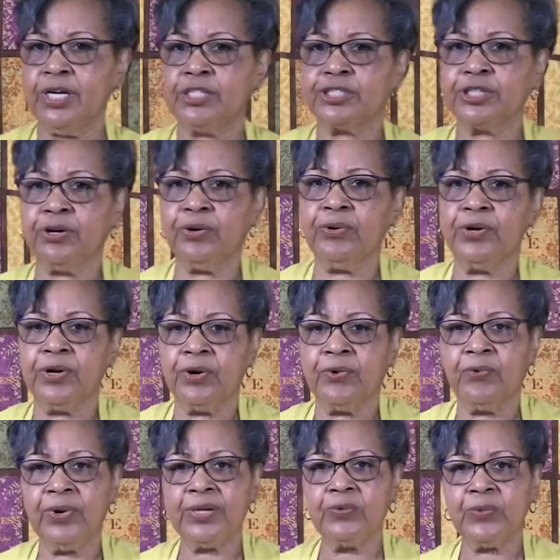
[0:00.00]
So
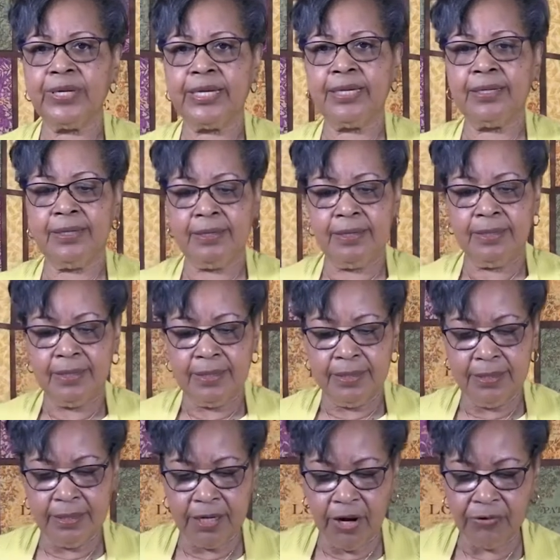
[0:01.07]
when we
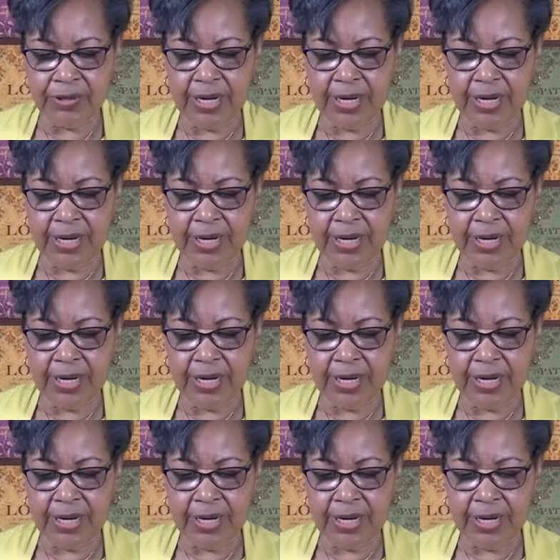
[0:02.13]
go